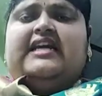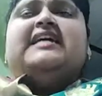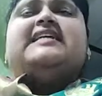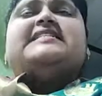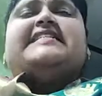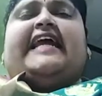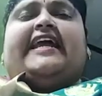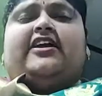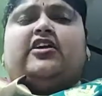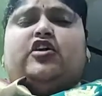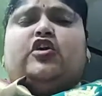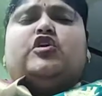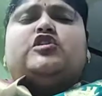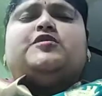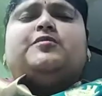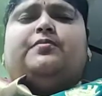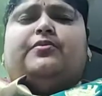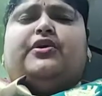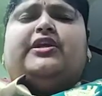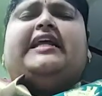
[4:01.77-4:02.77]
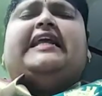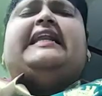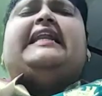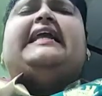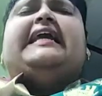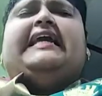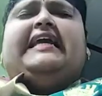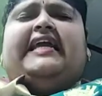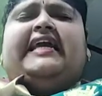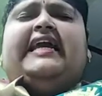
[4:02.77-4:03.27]

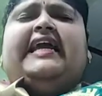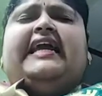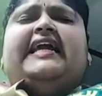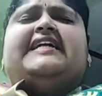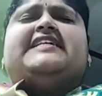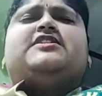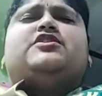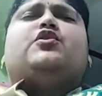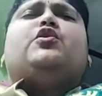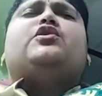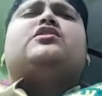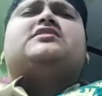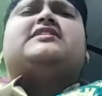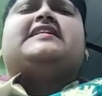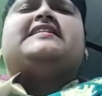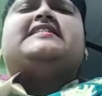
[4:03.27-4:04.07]
Cyclosporin A, its source